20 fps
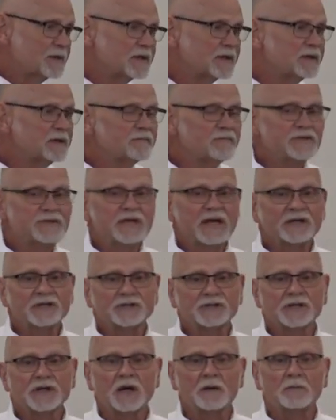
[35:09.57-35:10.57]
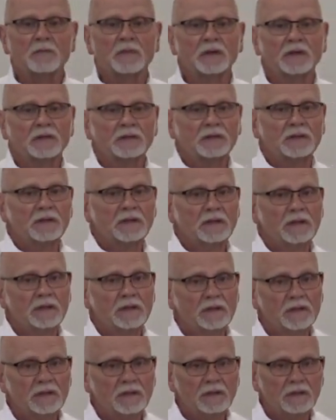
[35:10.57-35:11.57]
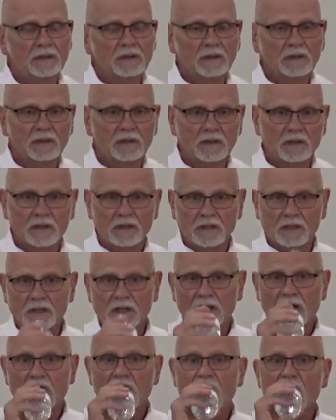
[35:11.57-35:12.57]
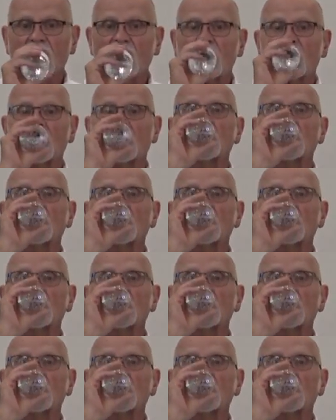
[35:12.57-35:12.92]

in the petition number. Page 375.